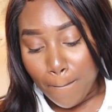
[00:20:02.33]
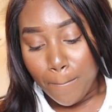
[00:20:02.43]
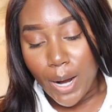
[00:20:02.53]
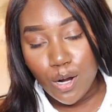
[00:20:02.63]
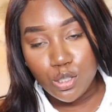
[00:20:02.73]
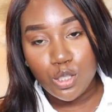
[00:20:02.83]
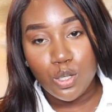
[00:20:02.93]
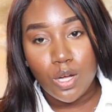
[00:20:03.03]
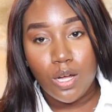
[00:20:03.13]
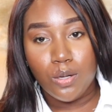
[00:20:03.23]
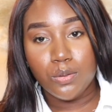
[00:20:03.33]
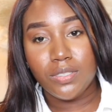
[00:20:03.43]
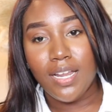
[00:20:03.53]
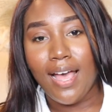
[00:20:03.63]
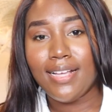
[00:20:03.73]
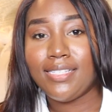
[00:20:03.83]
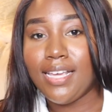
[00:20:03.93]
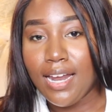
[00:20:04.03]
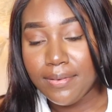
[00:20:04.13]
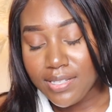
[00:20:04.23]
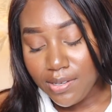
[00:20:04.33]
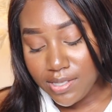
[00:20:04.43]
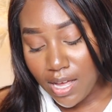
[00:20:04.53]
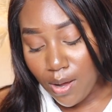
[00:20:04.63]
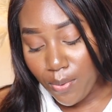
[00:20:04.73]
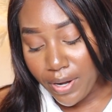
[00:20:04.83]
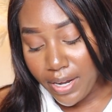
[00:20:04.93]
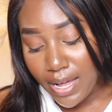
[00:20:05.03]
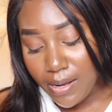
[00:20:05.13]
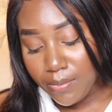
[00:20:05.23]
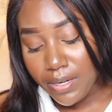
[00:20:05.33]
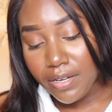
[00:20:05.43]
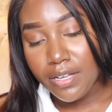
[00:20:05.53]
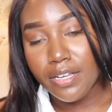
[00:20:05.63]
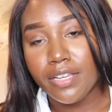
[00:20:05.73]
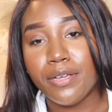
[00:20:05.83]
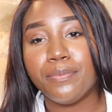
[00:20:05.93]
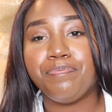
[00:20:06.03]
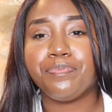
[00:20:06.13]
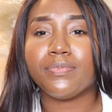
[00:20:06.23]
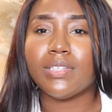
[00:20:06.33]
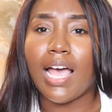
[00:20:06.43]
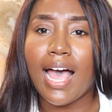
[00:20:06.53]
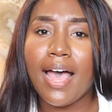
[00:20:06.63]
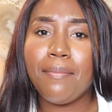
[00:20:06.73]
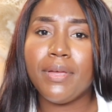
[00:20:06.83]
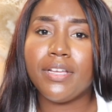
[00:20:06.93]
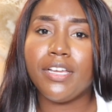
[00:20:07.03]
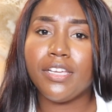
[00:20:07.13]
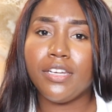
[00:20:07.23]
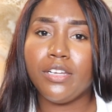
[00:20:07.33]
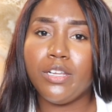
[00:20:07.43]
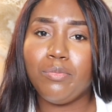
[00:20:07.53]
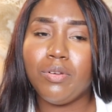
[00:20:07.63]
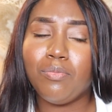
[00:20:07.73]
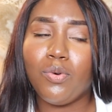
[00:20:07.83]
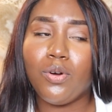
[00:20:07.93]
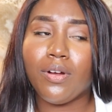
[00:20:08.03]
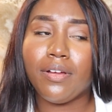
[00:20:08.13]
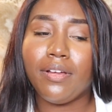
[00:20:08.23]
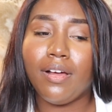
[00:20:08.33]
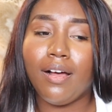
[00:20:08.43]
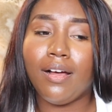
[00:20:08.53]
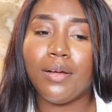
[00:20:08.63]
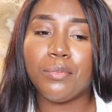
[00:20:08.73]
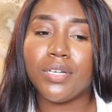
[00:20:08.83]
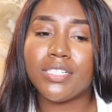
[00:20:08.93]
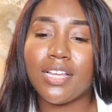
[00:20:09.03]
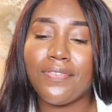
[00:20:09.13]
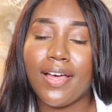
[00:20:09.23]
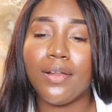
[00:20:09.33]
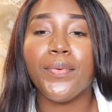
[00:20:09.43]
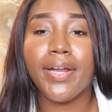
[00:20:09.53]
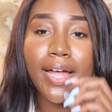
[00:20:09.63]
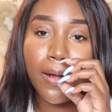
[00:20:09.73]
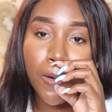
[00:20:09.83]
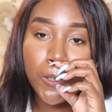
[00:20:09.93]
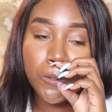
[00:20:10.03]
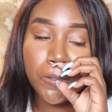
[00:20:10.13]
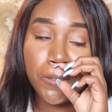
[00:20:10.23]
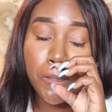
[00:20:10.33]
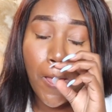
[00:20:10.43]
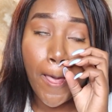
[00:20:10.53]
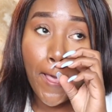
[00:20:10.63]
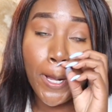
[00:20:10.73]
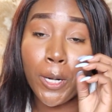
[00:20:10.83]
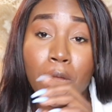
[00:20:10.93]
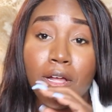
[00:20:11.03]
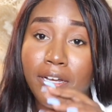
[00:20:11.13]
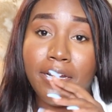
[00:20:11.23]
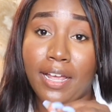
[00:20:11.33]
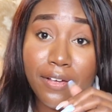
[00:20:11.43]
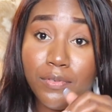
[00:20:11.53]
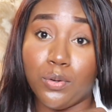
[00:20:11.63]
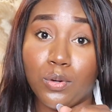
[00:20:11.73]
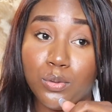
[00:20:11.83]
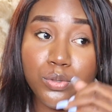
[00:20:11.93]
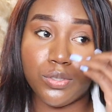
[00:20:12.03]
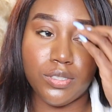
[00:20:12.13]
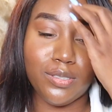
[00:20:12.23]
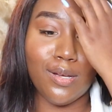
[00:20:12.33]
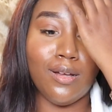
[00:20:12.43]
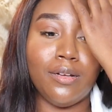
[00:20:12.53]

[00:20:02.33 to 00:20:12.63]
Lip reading: Personal goals. Now, I said I was gonna start working out and cooking. I've been cooking a little bit more because I finally went and got groceries. Your girl didn't have no groceries.